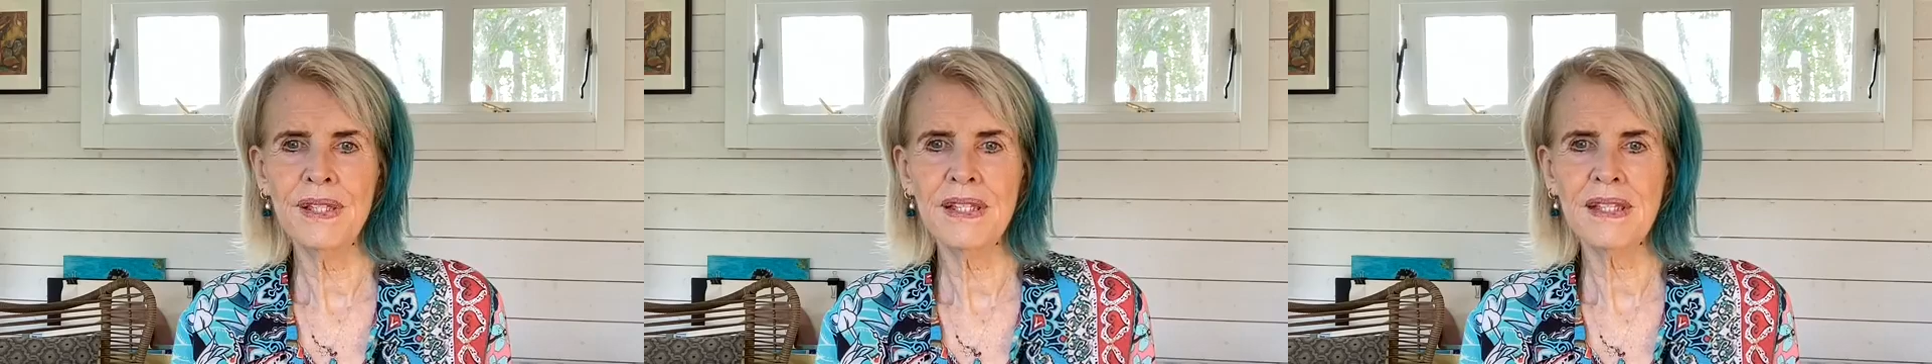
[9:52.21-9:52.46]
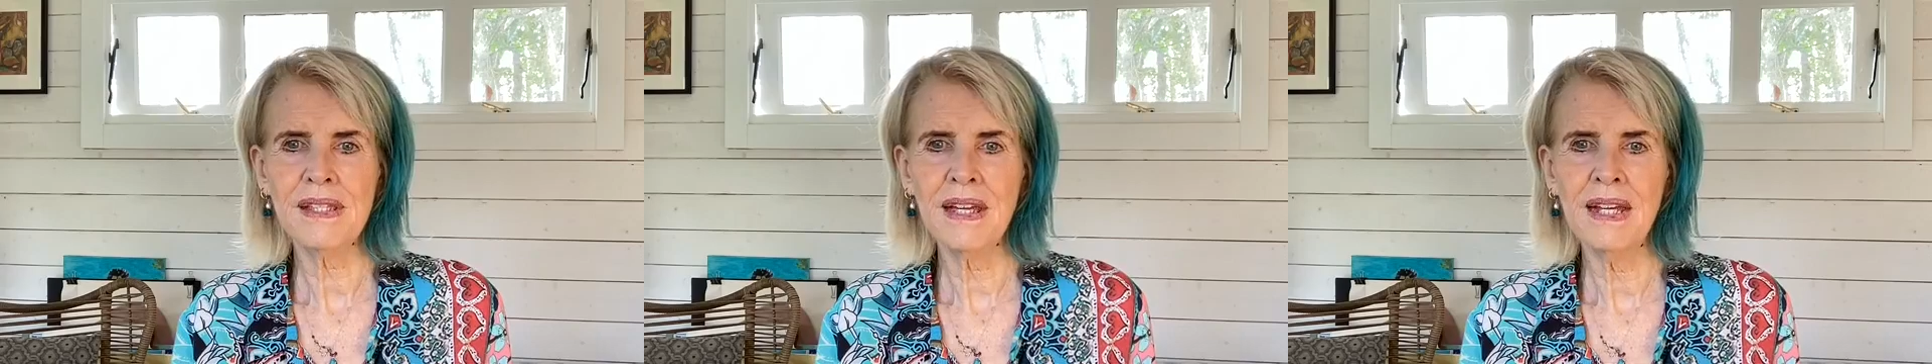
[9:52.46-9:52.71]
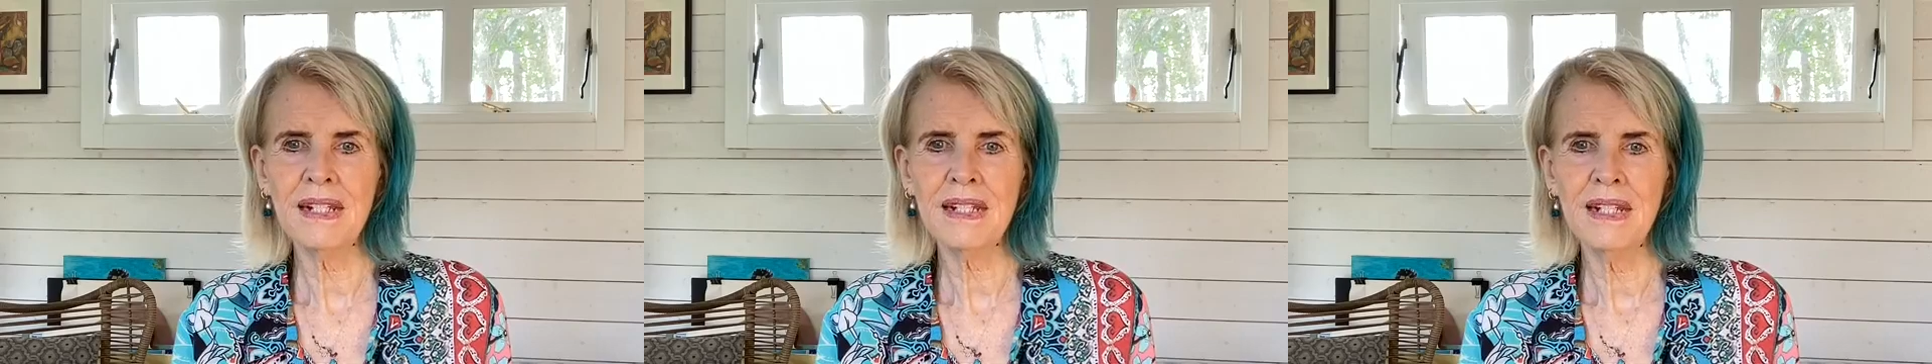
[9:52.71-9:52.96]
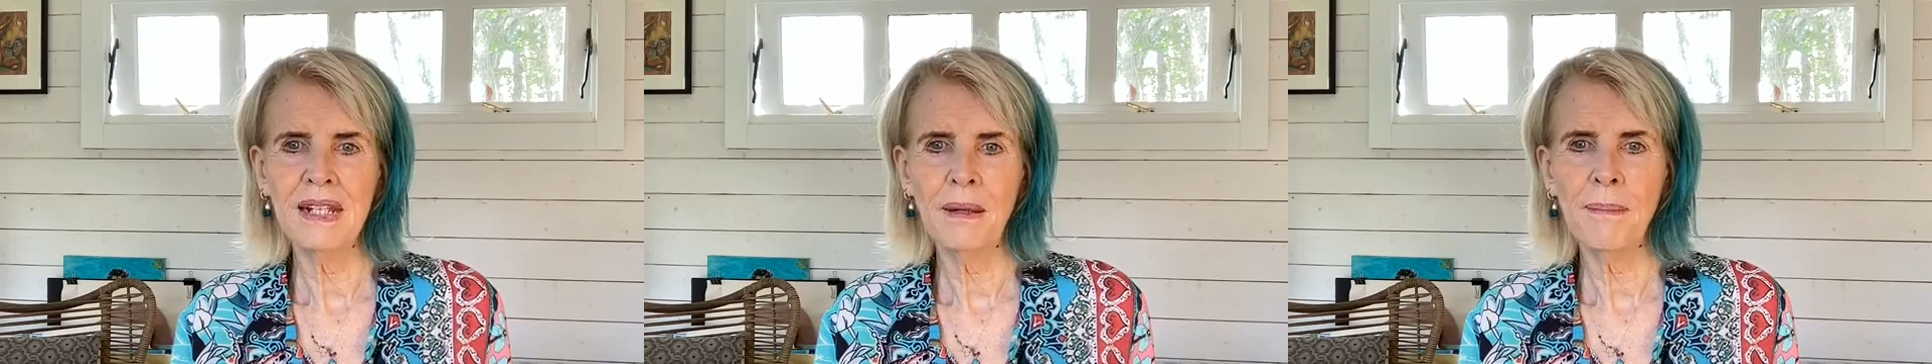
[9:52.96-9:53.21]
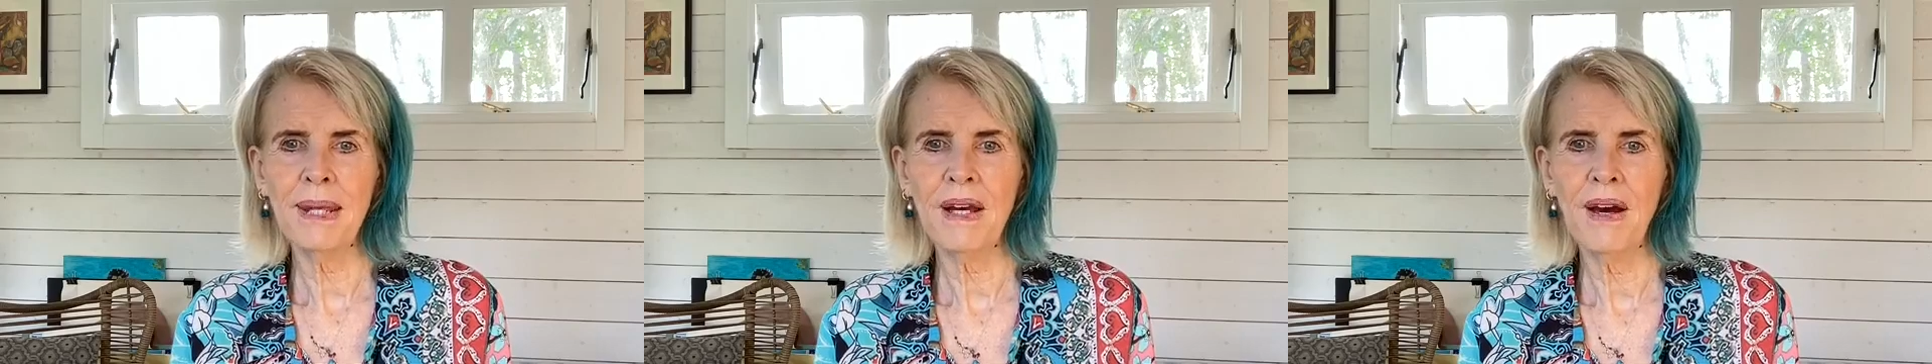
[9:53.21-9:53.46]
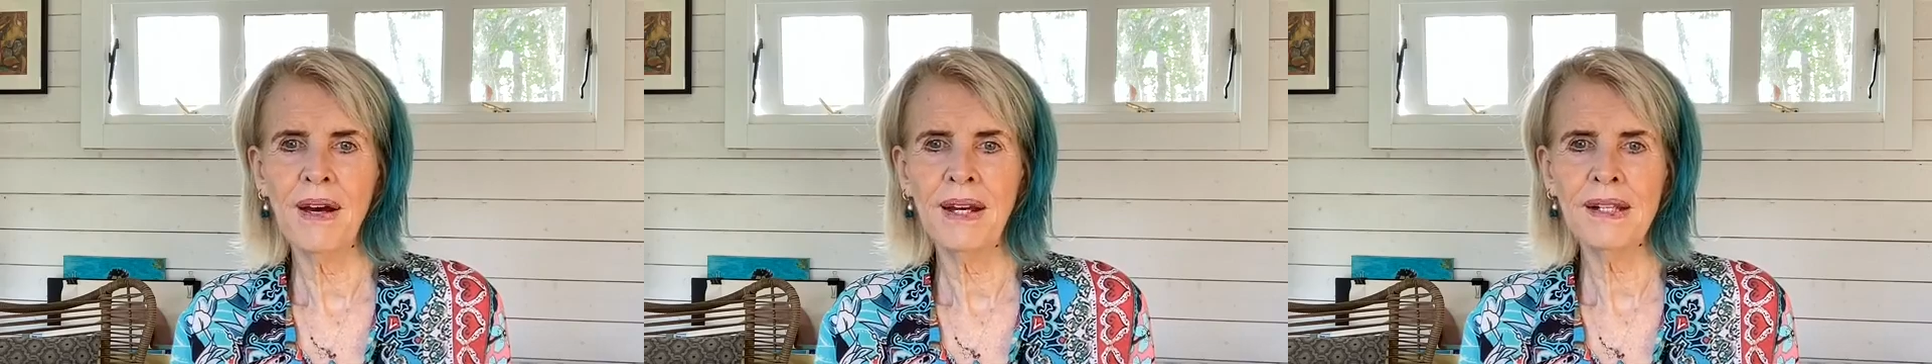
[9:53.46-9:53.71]
the sight
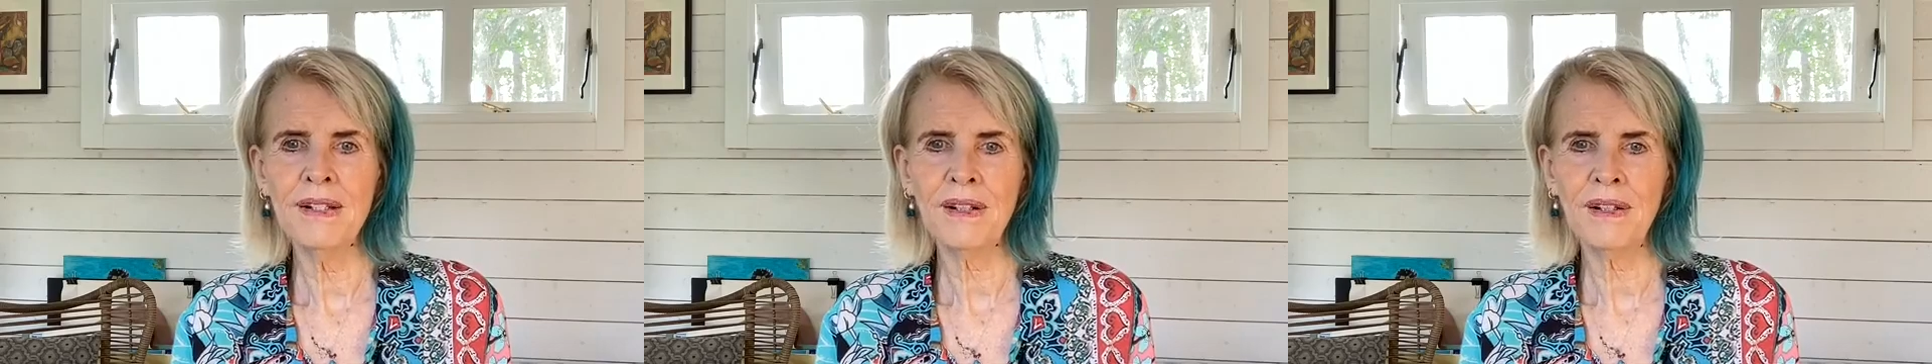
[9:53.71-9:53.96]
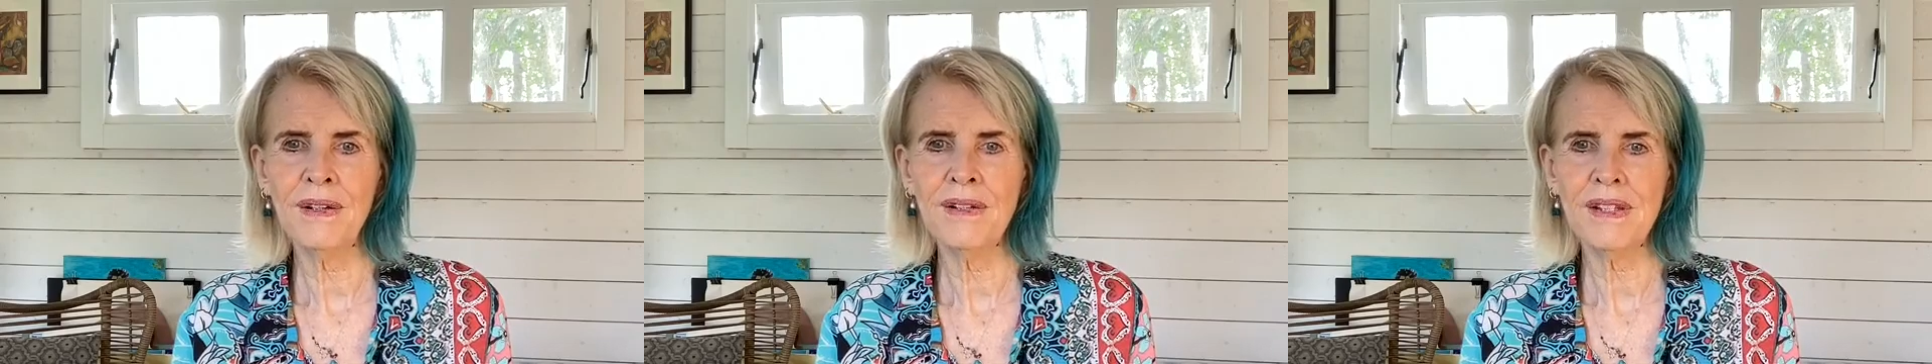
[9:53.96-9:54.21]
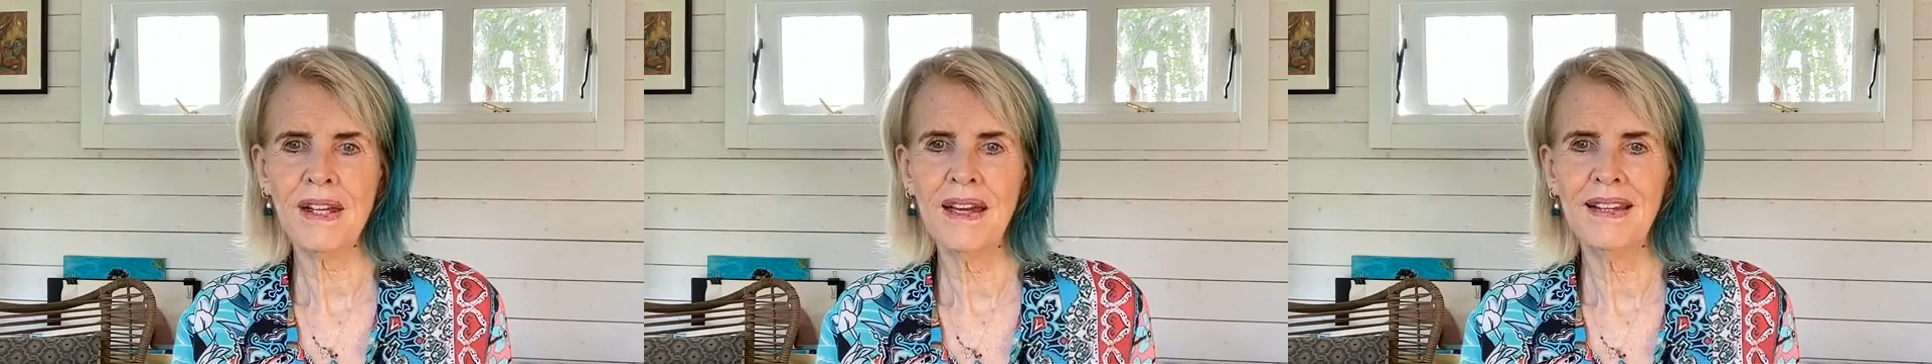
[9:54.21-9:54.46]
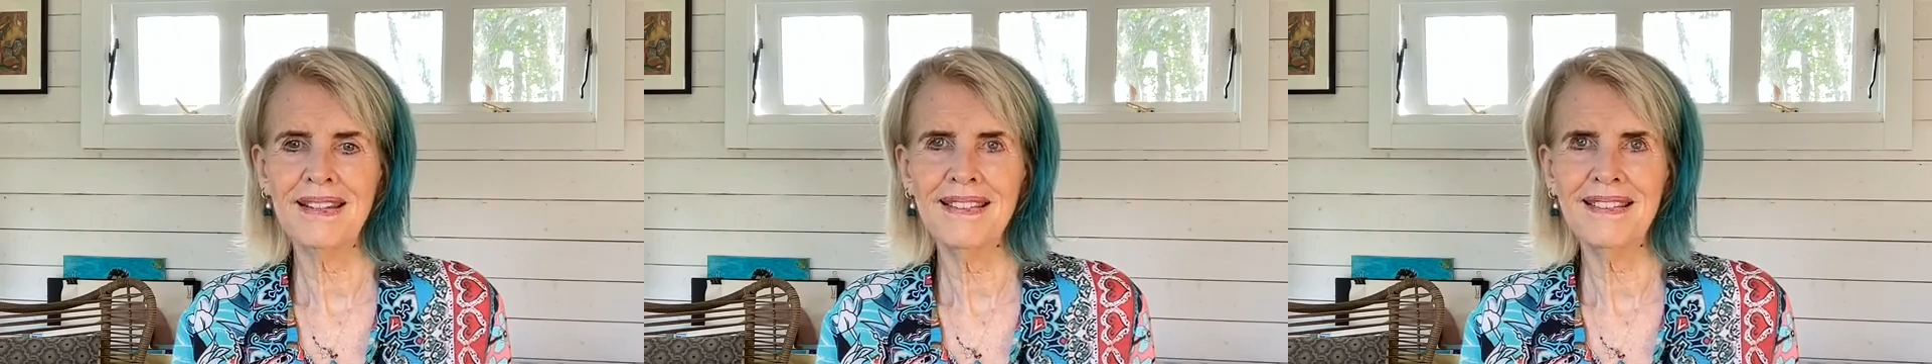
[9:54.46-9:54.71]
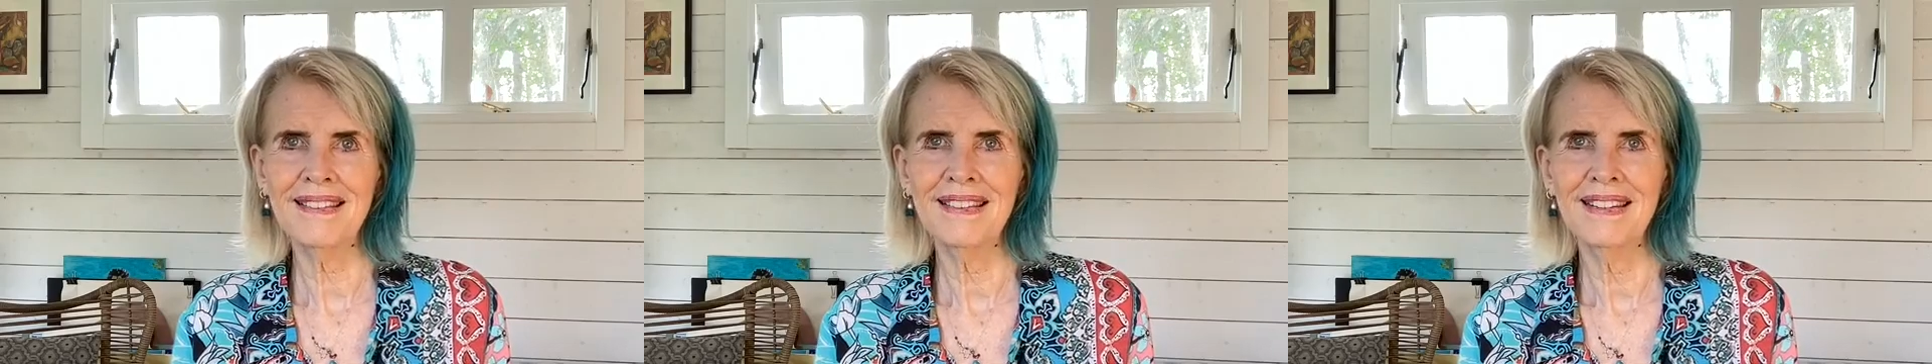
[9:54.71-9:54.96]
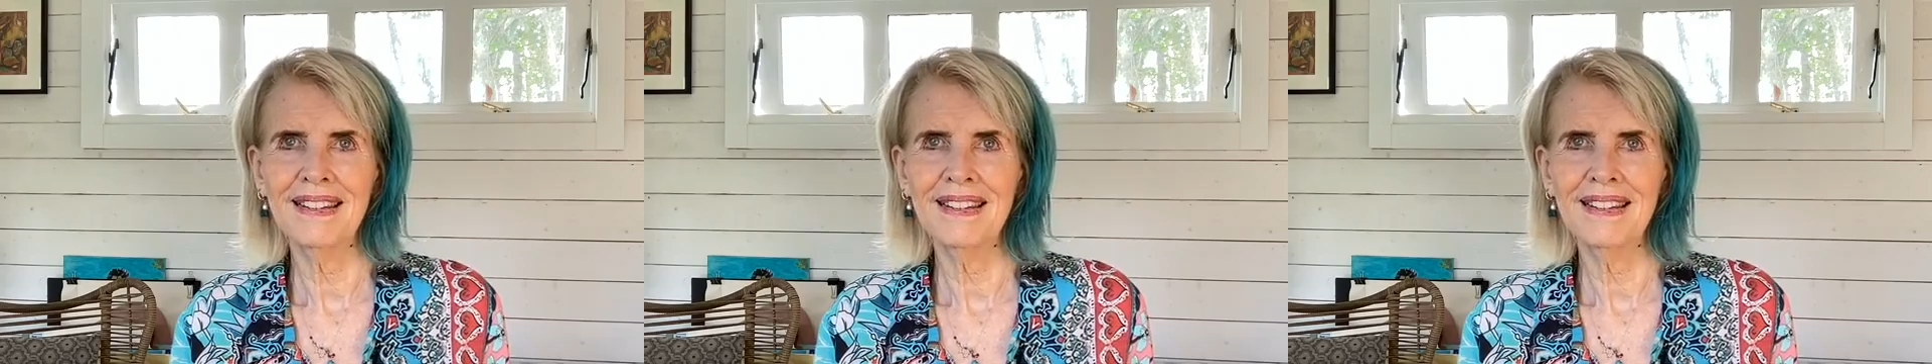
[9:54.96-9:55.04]
behind closed eyes,